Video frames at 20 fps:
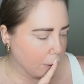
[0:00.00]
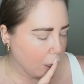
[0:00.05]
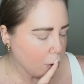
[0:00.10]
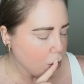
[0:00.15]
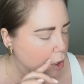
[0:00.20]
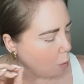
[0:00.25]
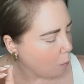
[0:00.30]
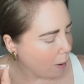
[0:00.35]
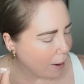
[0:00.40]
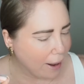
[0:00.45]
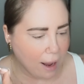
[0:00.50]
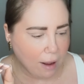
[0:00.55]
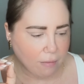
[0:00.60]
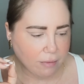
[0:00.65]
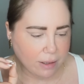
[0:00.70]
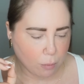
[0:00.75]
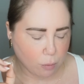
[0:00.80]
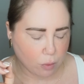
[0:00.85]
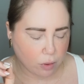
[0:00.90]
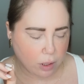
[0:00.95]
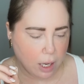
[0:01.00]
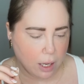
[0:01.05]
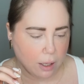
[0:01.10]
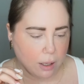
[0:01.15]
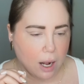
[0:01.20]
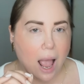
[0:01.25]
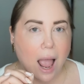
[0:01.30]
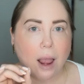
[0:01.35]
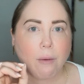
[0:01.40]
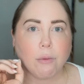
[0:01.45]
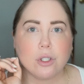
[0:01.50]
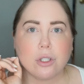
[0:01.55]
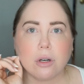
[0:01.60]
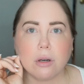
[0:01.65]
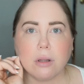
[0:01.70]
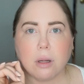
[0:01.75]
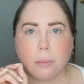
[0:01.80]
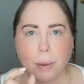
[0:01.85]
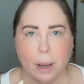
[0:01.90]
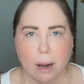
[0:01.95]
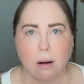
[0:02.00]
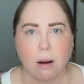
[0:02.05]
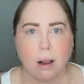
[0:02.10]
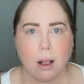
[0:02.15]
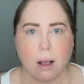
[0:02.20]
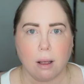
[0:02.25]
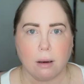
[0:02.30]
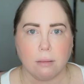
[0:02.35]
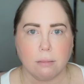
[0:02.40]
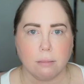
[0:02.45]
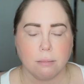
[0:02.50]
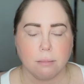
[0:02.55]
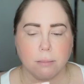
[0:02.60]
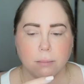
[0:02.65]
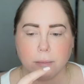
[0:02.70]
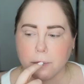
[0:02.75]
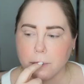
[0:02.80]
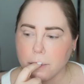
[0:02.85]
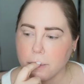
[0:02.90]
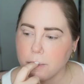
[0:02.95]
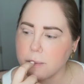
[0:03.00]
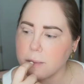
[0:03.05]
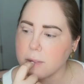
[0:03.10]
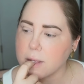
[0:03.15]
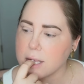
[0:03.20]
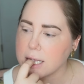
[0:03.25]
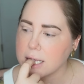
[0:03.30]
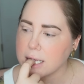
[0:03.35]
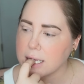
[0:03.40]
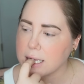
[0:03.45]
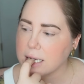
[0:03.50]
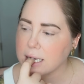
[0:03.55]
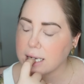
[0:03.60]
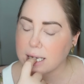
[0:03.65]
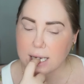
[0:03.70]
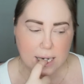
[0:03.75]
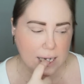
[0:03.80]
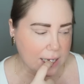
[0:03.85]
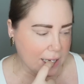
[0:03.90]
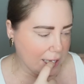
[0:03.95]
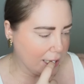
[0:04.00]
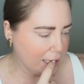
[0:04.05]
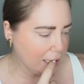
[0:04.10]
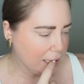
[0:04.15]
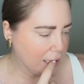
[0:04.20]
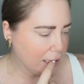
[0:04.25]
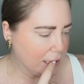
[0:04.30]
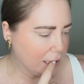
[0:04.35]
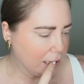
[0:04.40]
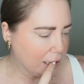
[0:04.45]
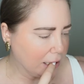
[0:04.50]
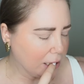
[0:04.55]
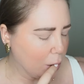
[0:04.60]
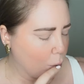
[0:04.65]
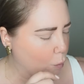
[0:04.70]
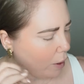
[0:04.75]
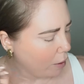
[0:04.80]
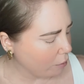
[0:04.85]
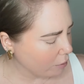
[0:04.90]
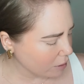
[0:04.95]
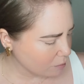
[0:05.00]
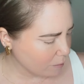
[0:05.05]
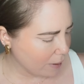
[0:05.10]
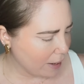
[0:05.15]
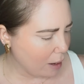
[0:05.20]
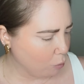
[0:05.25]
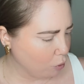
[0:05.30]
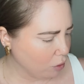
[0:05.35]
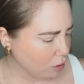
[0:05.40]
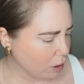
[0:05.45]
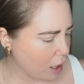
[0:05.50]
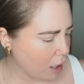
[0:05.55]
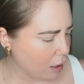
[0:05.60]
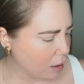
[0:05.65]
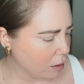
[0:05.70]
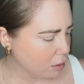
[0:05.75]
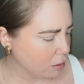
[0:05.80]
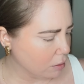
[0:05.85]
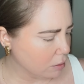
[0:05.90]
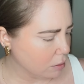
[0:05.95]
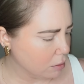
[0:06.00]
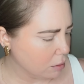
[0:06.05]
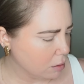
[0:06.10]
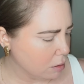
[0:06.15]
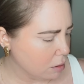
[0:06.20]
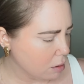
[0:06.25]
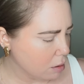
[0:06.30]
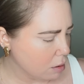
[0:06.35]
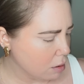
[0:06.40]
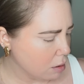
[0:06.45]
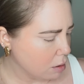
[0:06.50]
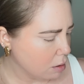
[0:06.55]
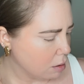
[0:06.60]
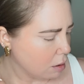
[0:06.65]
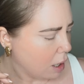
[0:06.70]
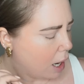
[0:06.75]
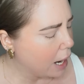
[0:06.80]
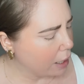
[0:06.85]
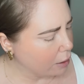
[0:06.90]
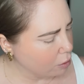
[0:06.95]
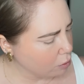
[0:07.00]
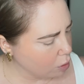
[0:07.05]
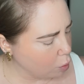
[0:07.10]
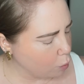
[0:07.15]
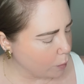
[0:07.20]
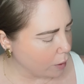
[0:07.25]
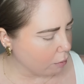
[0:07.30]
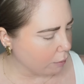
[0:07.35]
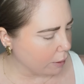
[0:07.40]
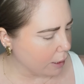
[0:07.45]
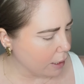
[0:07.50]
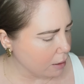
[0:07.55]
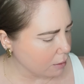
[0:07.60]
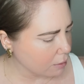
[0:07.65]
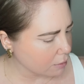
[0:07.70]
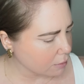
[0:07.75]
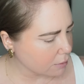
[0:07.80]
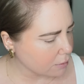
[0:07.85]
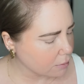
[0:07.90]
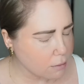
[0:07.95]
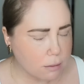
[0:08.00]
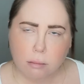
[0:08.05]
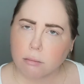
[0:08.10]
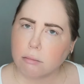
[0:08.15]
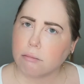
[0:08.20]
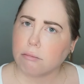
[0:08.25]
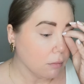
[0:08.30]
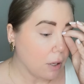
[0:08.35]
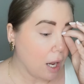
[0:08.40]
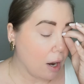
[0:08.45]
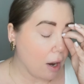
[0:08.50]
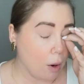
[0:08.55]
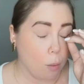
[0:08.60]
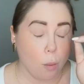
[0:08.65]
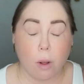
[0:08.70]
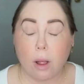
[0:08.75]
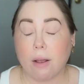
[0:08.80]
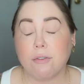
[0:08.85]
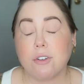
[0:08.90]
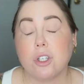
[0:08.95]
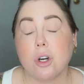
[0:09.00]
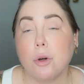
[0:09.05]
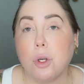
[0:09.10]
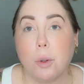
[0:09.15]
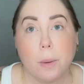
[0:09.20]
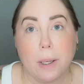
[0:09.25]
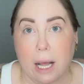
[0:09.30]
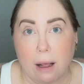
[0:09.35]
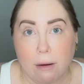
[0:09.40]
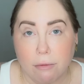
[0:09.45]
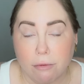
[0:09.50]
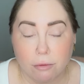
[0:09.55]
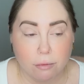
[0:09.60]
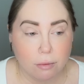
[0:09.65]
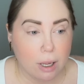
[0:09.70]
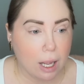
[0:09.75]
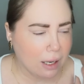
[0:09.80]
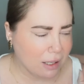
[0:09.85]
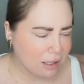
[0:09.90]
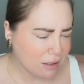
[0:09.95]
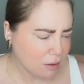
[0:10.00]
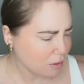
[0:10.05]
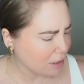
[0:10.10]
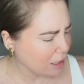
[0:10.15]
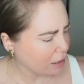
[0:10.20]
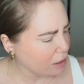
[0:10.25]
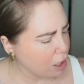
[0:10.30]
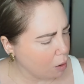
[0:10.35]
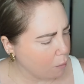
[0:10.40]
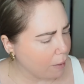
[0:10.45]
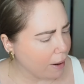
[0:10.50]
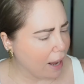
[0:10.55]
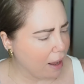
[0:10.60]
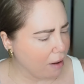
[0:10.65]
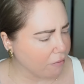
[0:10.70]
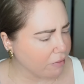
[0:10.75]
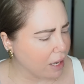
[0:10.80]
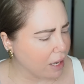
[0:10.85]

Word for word: No, I have the emerald cut. I returned the pear cut. Yeah. Where is my emerald cut? I don't know where it is. All right, well, I've shown you enough. Because I was like, no, I have